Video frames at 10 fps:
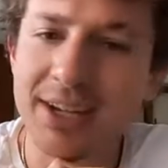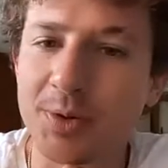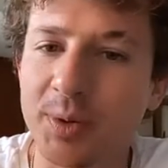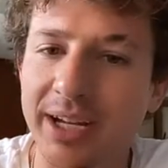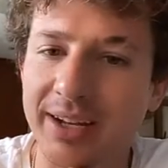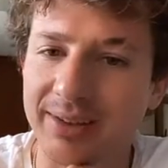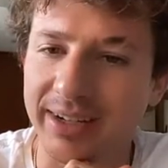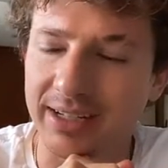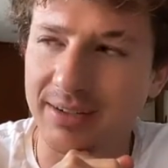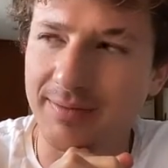you get
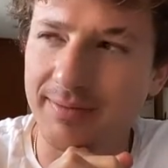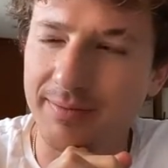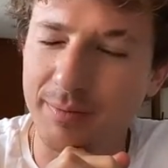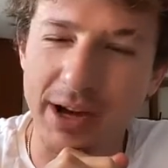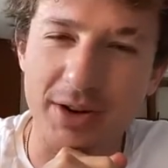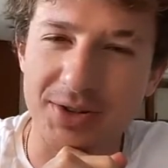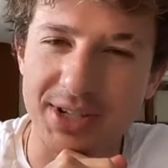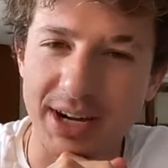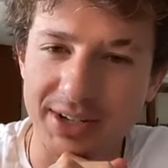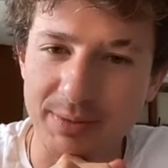like better
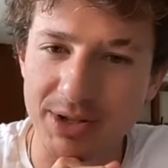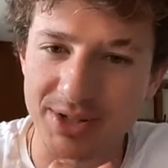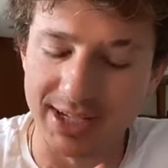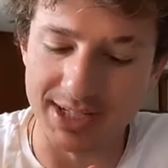sounding music.